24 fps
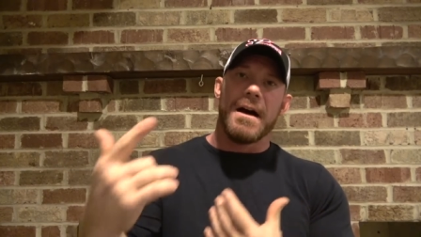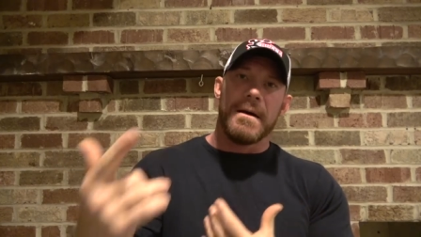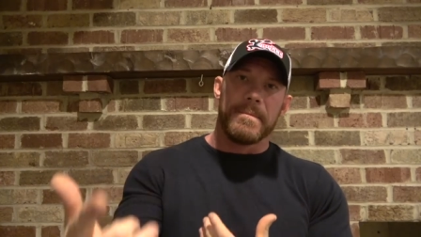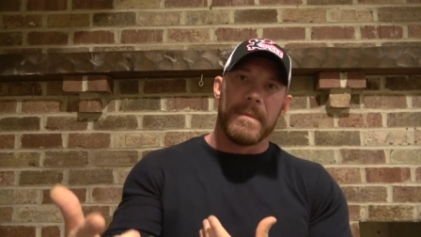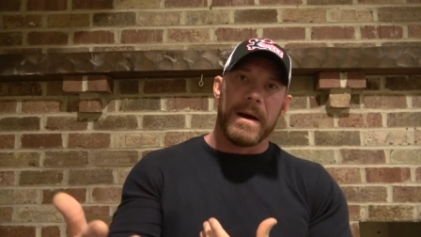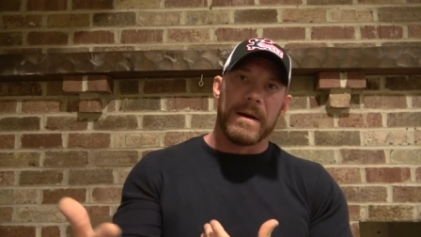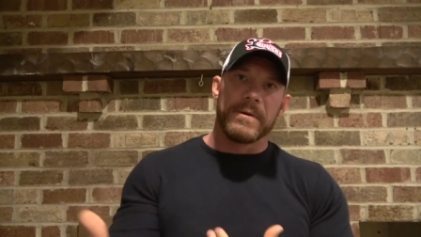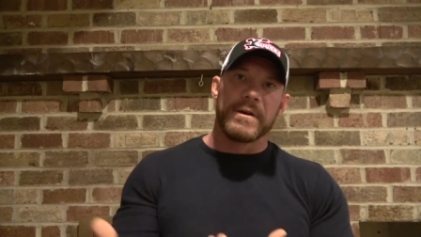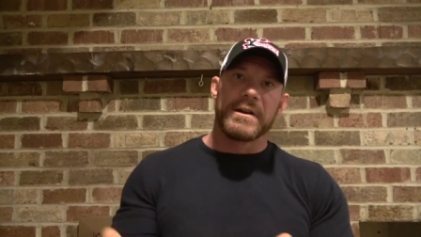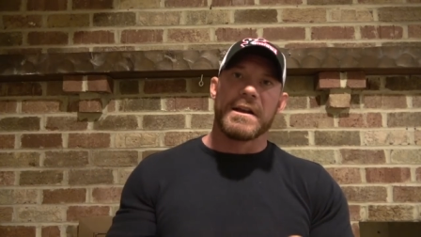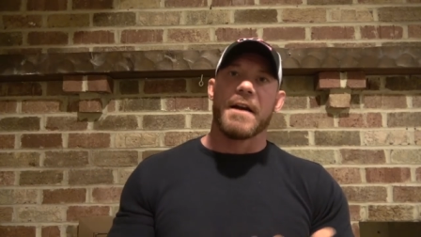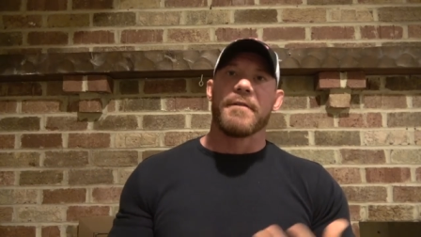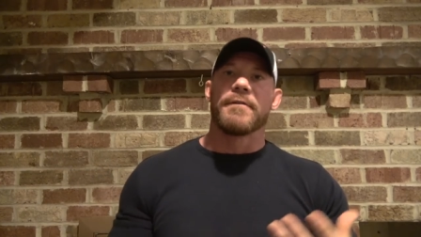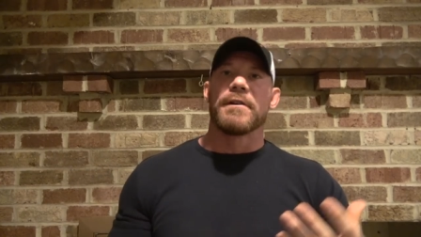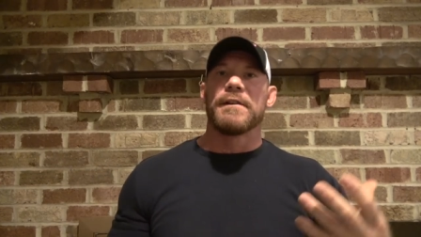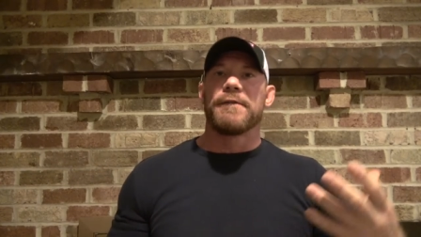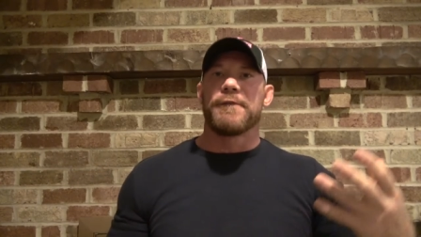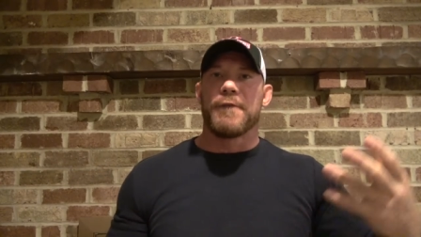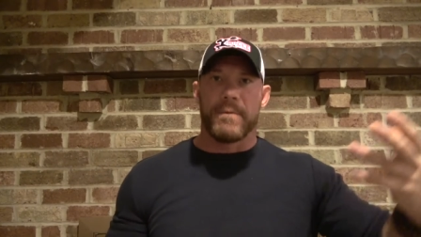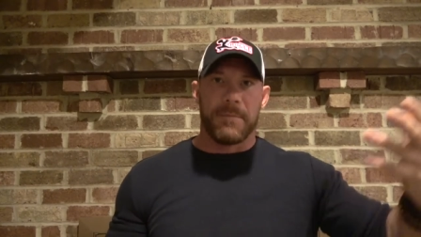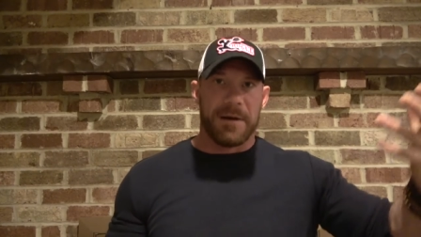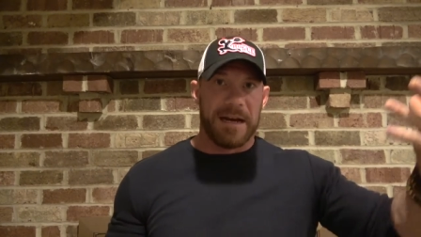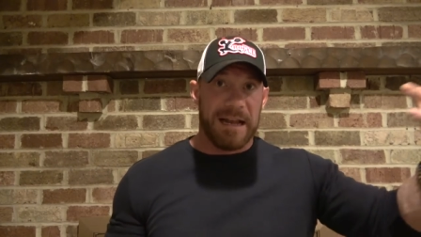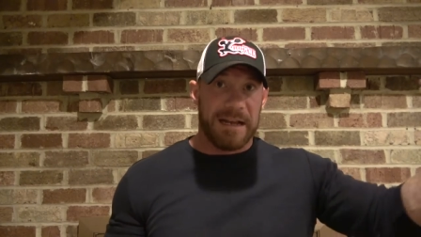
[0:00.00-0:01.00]
up my recovery
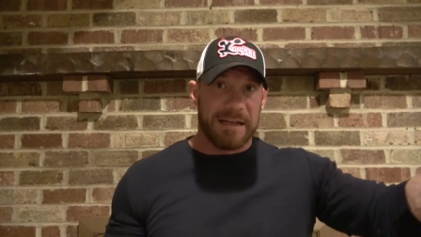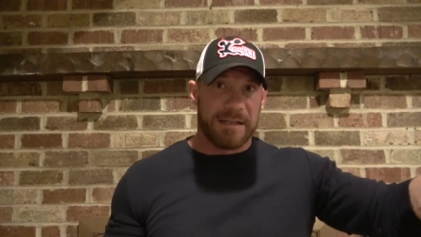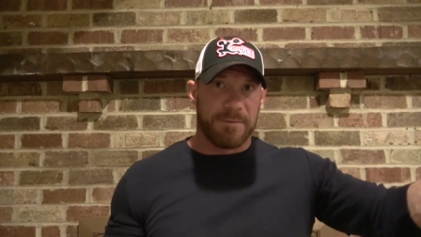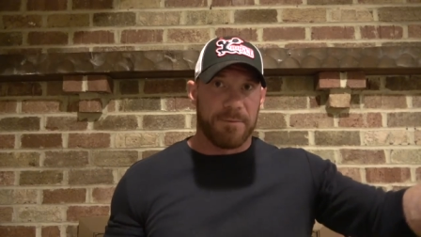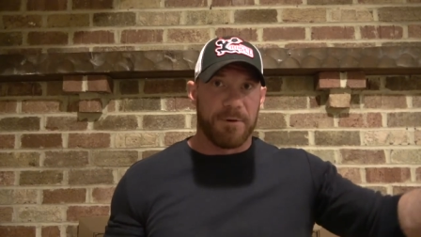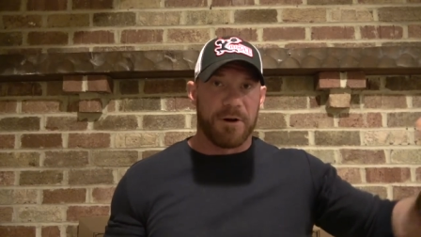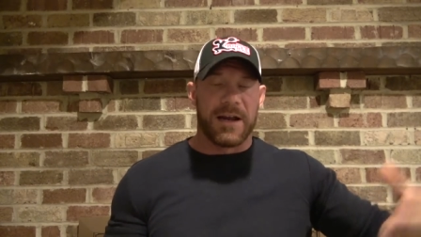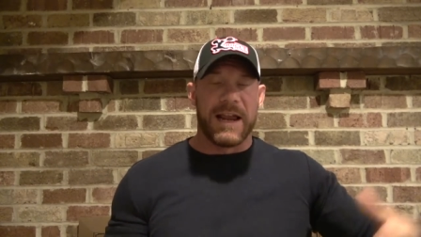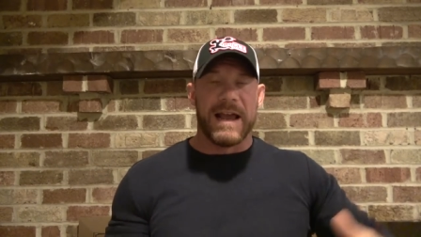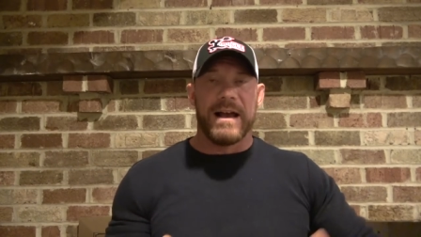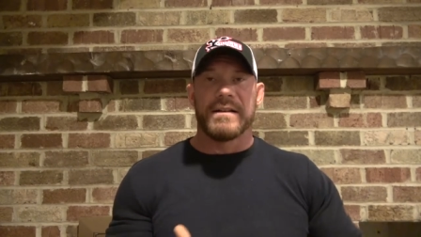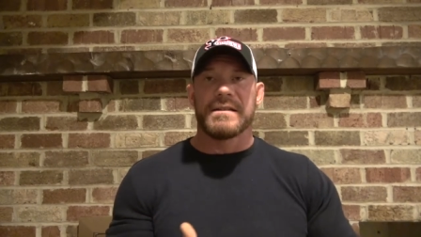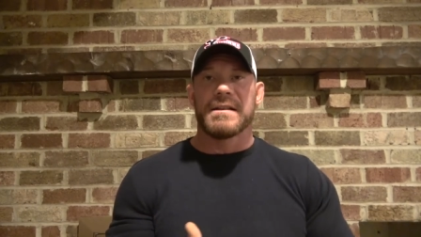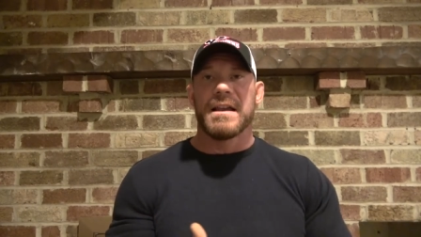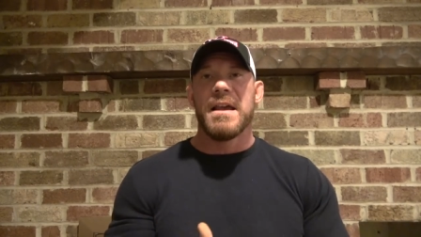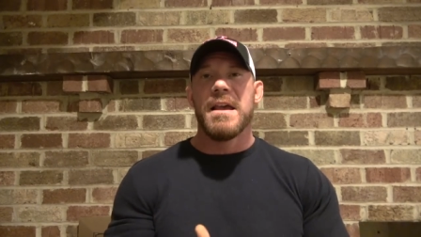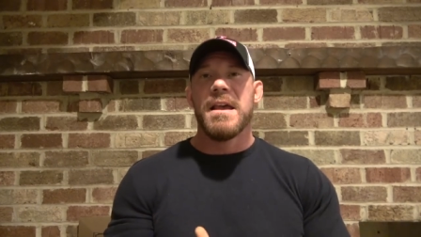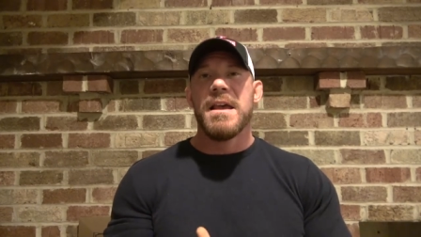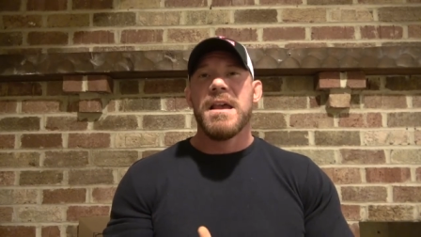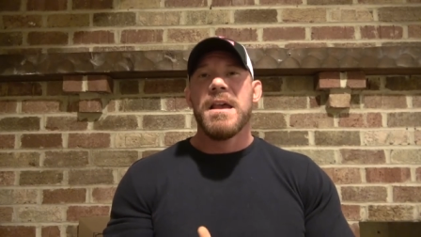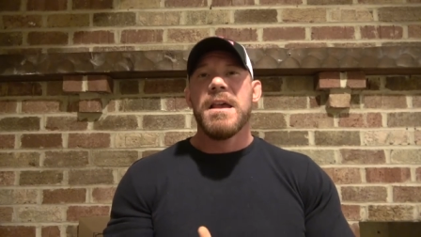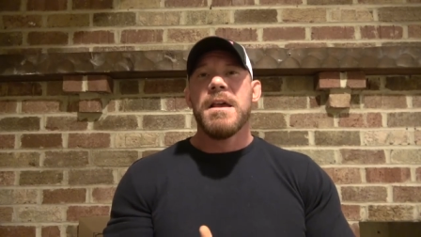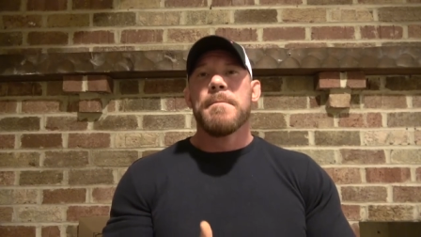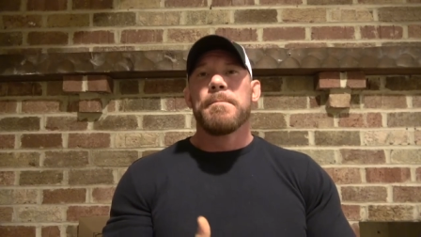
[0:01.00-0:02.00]
for my next workouts.
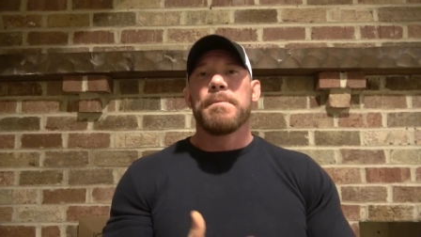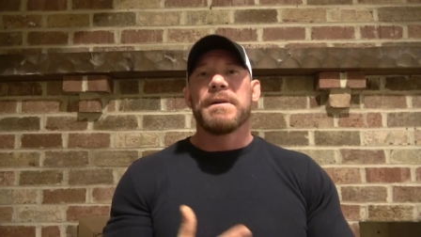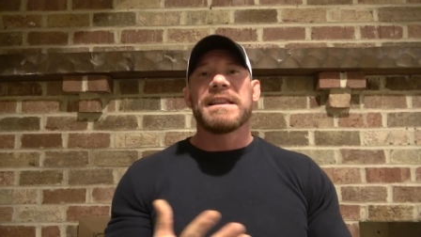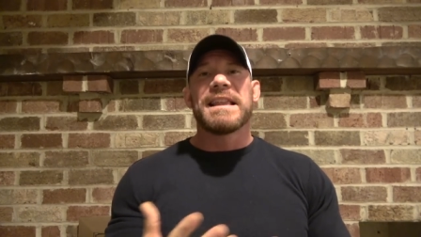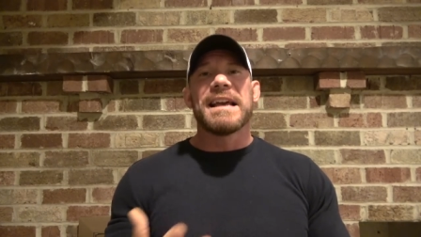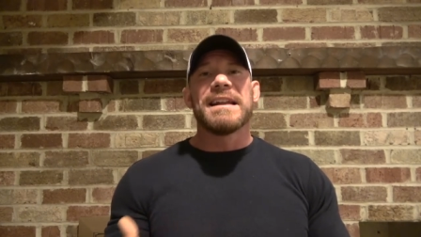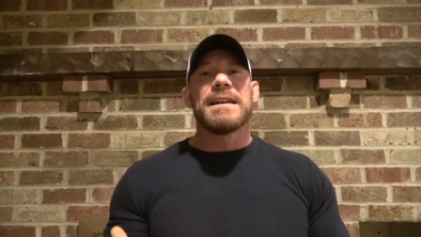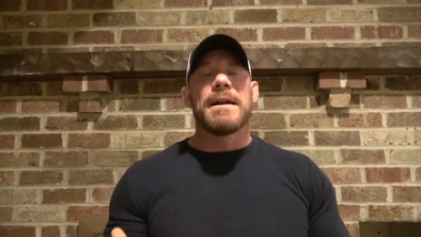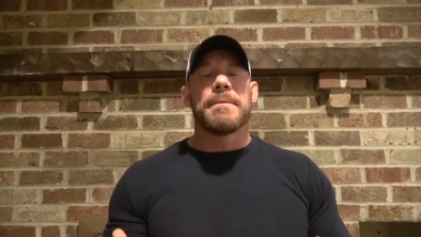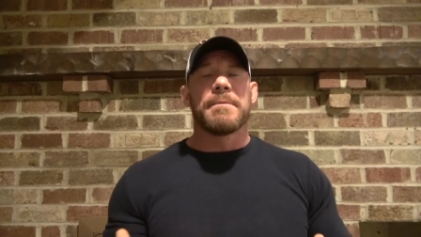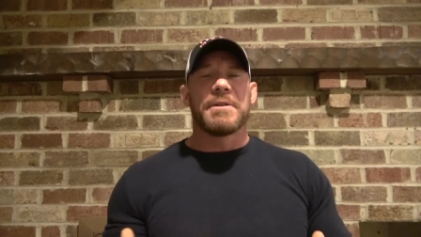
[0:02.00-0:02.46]
But then